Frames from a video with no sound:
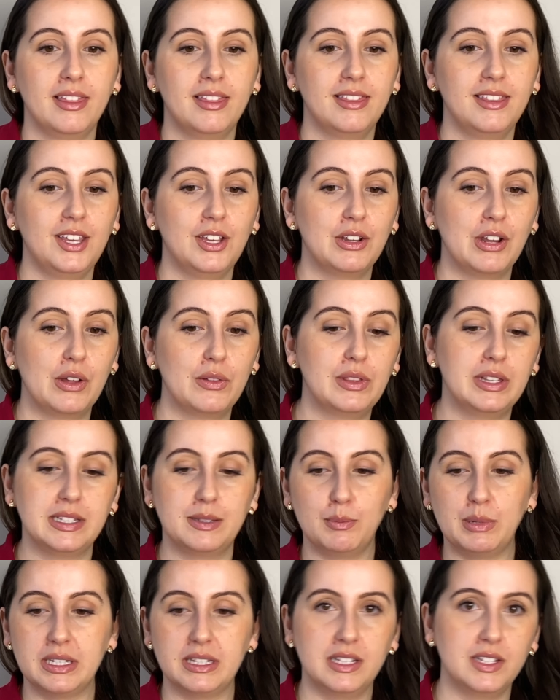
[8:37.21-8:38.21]
you know, this
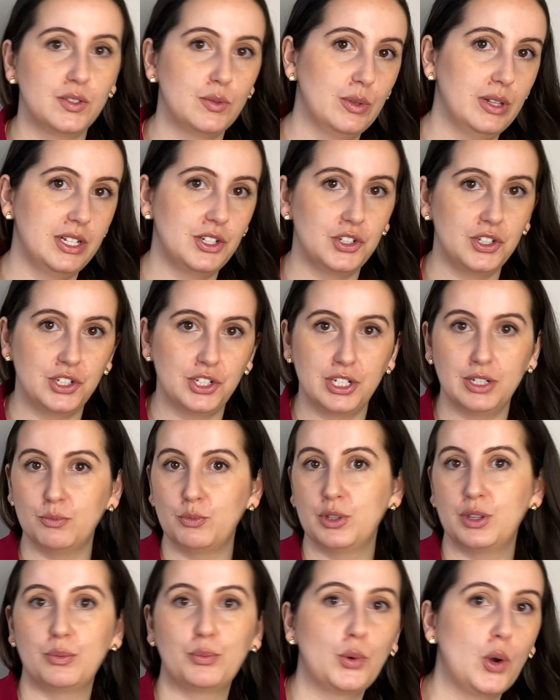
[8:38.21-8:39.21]
business relationship, with
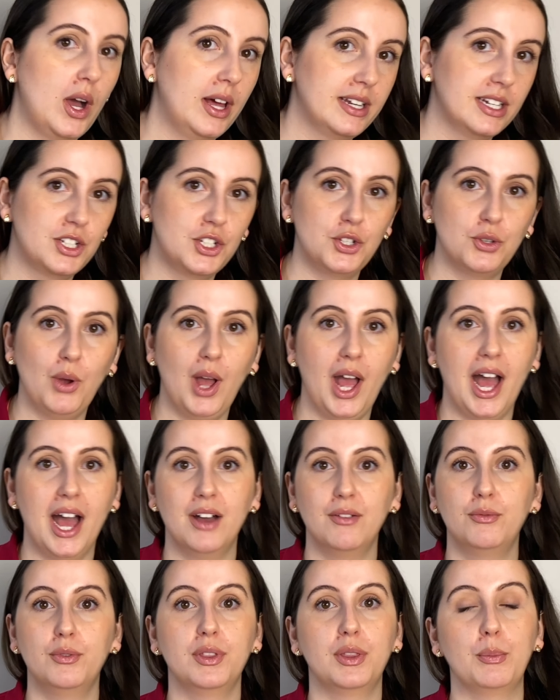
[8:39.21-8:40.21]
the product you have,
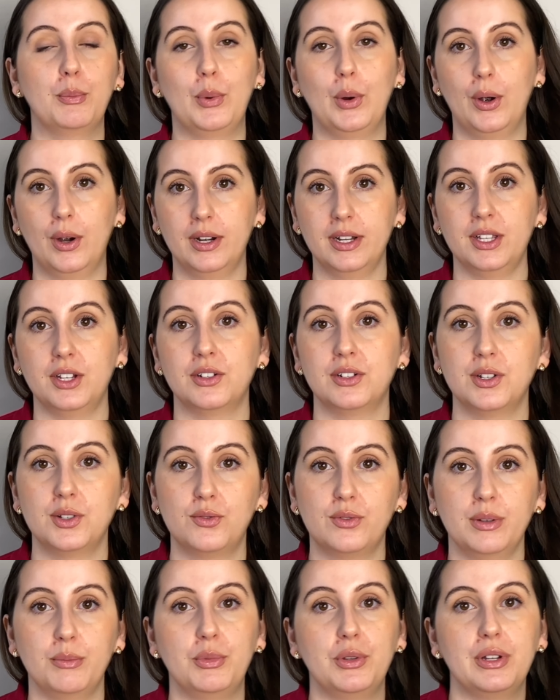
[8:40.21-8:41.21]
with the party you're
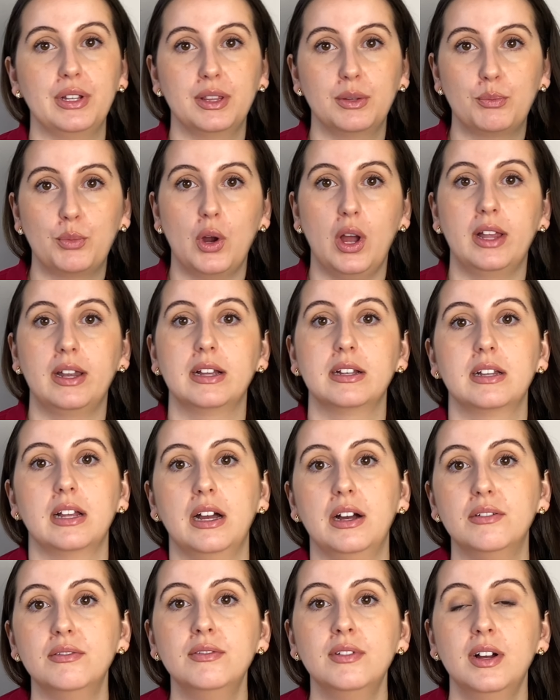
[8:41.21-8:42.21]
distributing the product of.